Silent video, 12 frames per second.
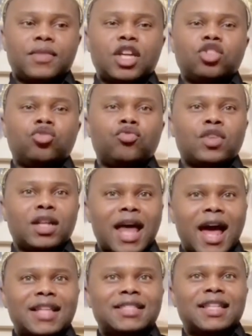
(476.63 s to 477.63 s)
they do
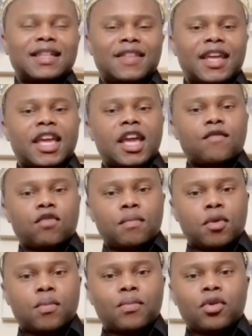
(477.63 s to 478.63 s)
realize that they can't
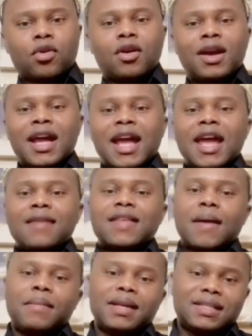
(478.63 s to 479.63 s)
remember and
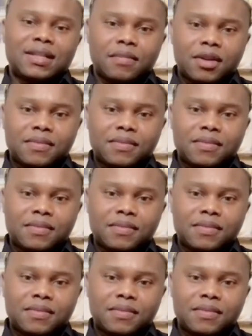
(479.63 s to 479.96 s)
that makes them